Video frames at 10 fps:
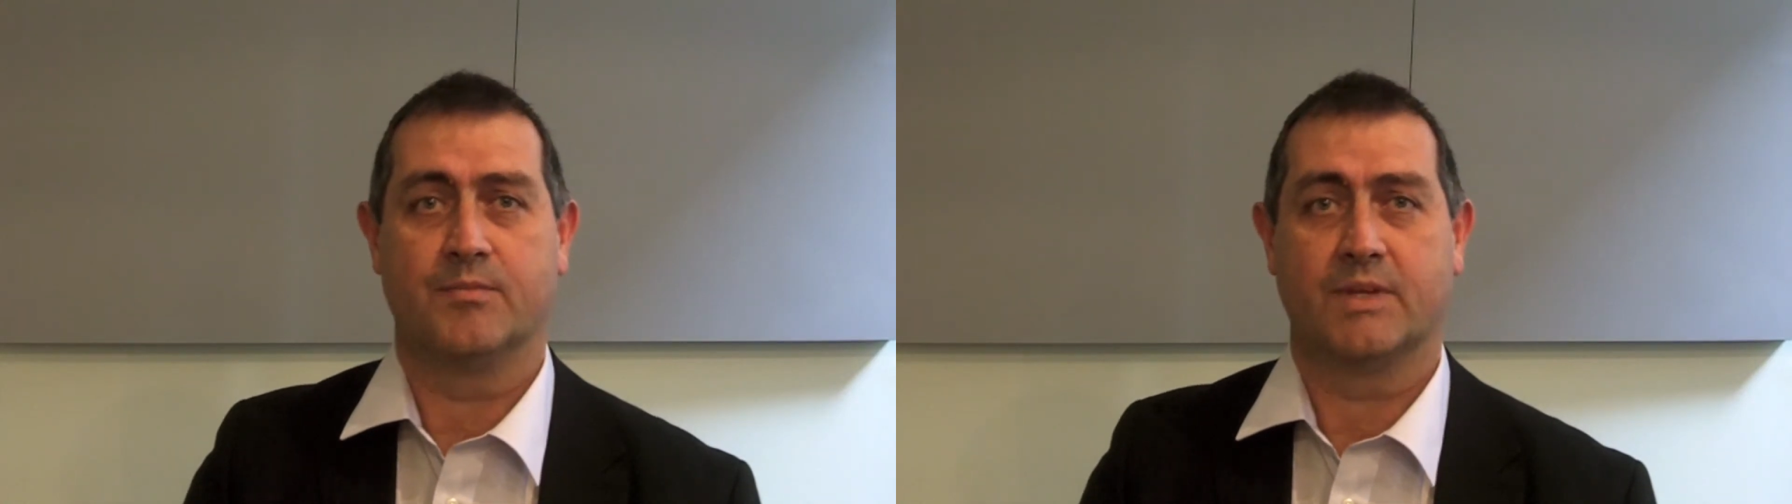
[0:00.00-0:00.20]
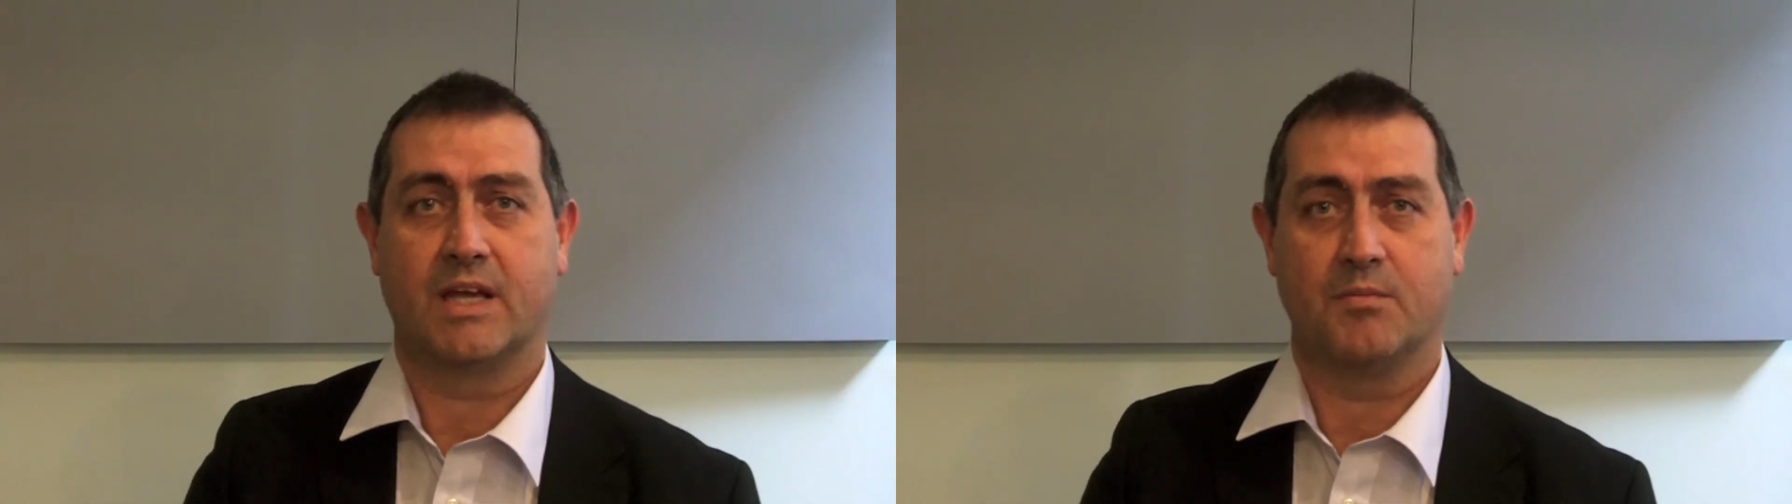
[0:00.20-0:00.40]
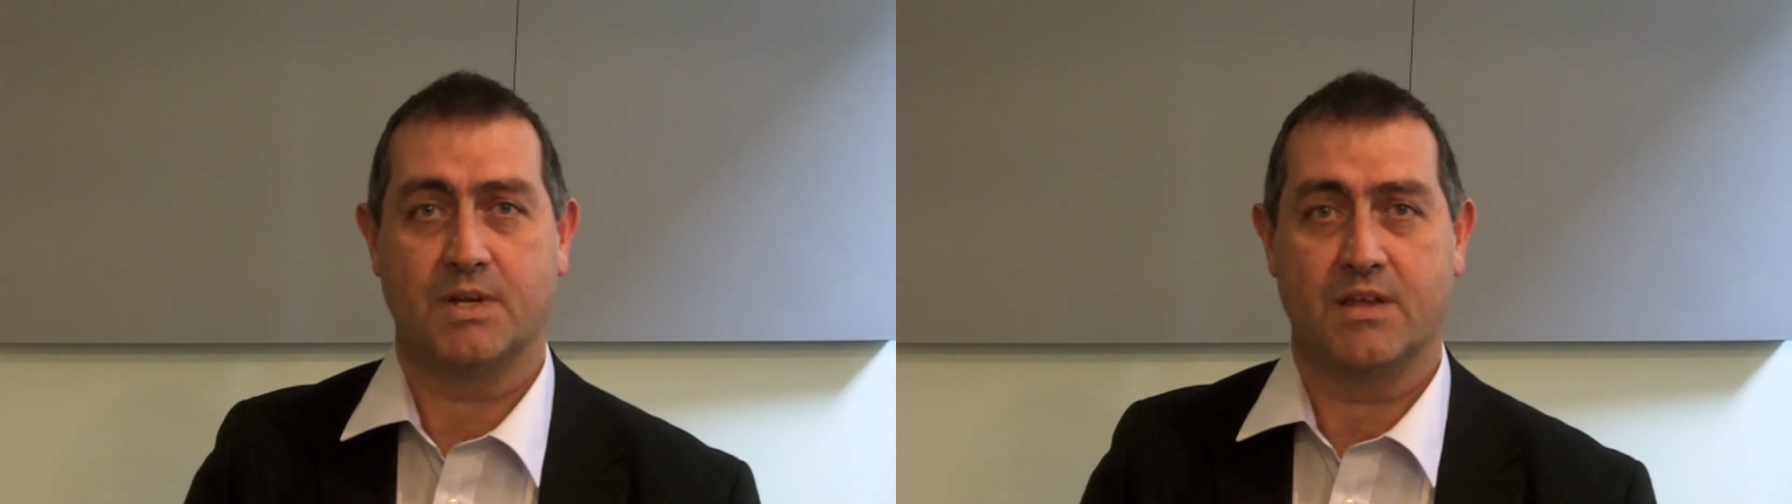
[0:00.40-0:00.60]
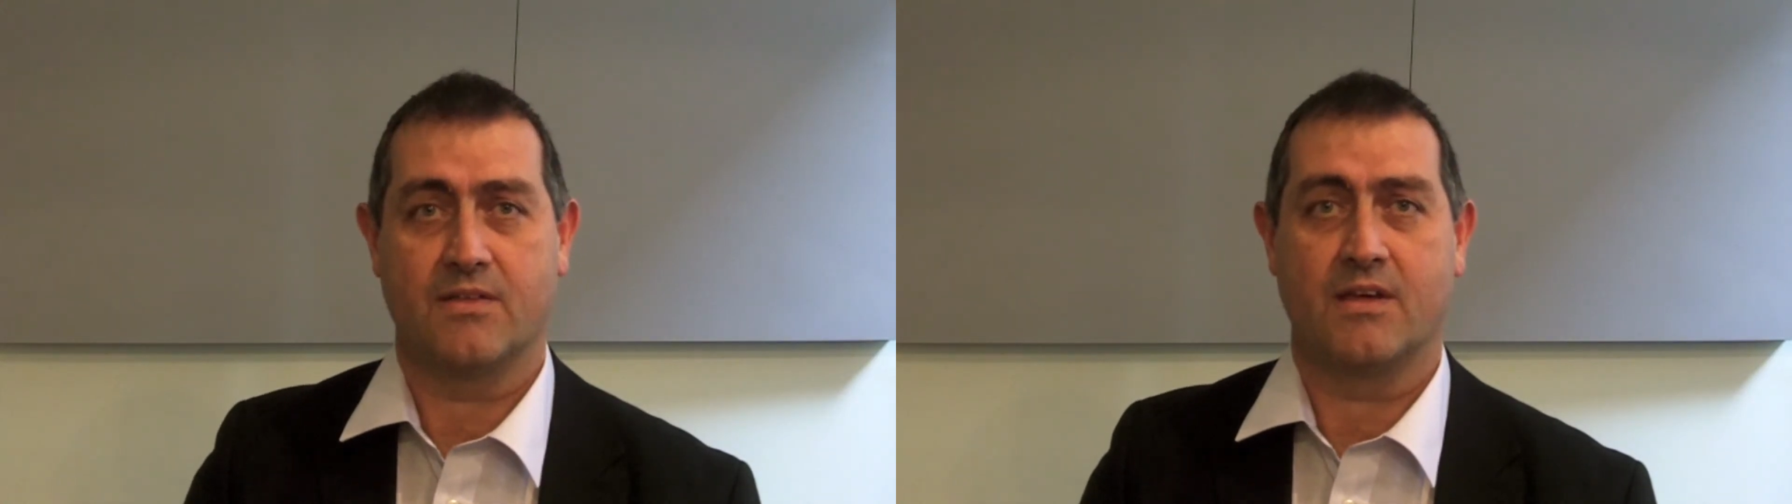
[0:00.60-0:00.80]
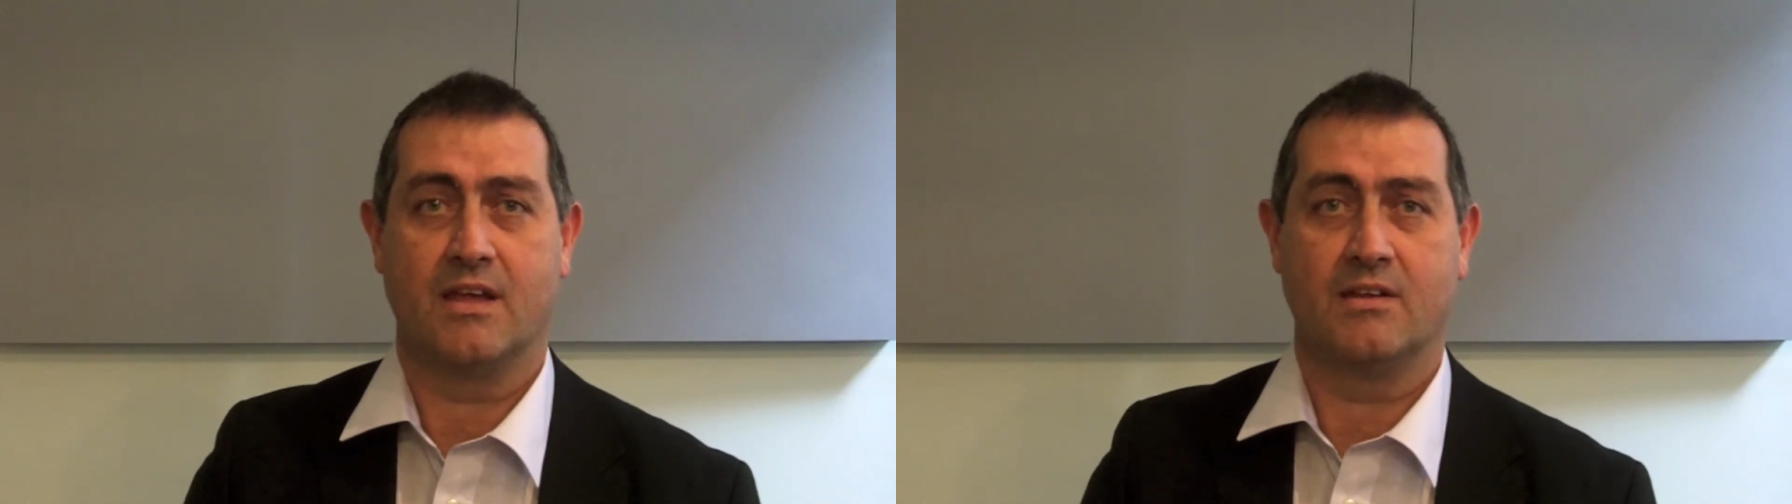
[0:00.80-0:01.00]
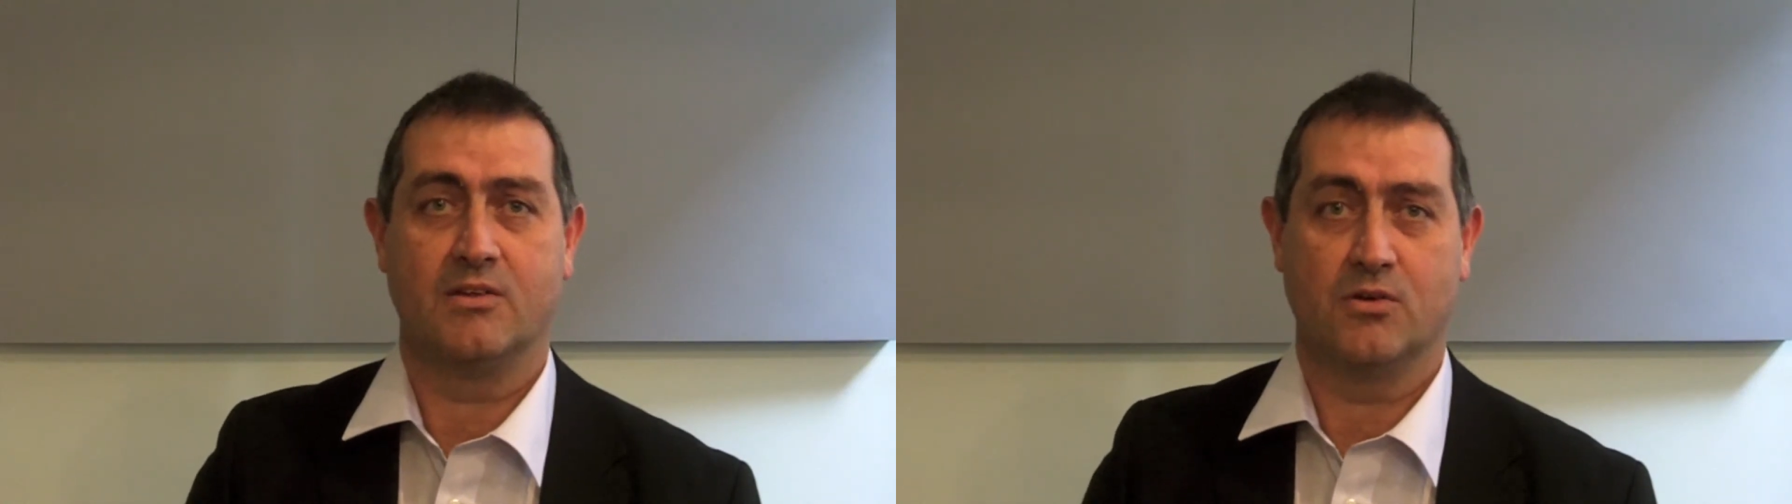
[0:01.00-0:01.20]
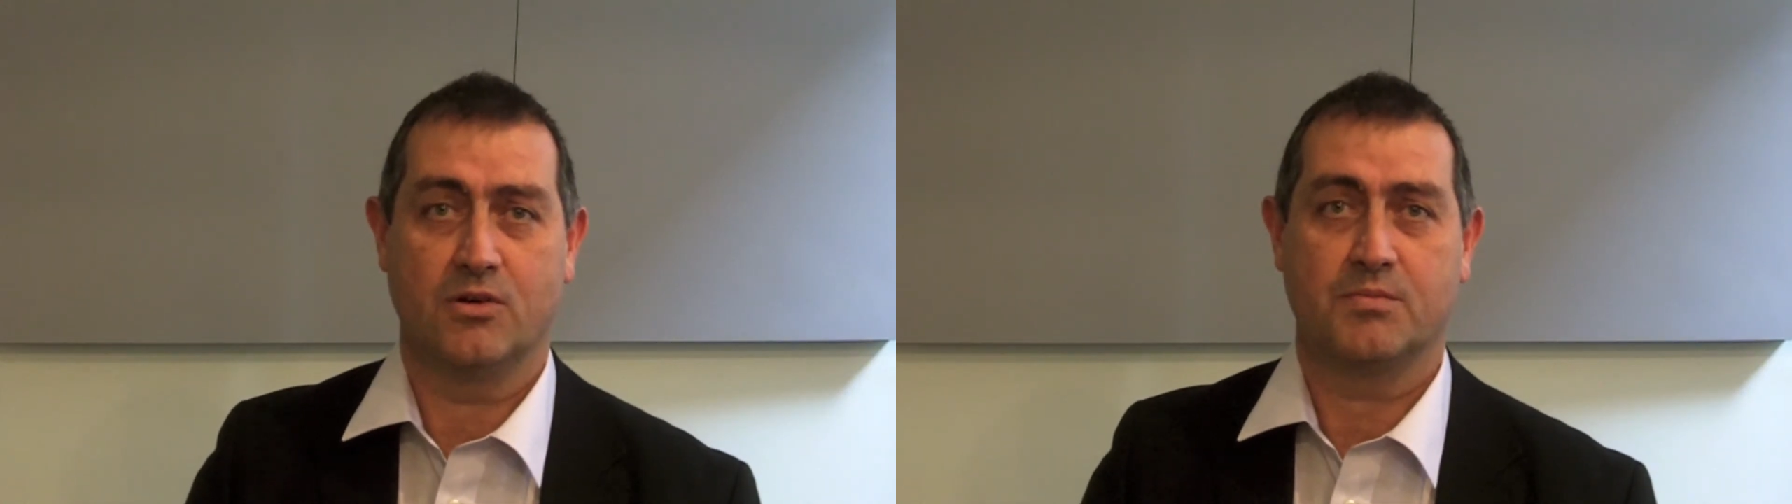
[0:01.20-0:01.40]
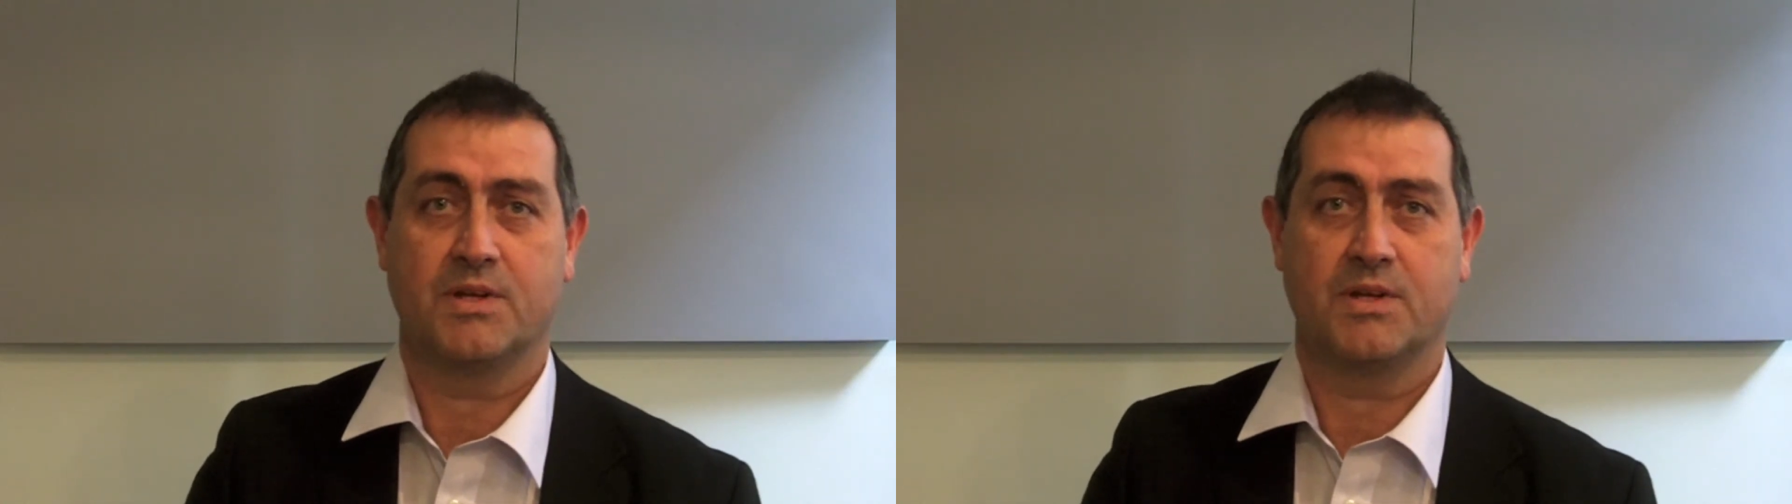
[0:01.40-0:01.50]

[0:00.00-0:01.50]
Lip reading: companies in Europe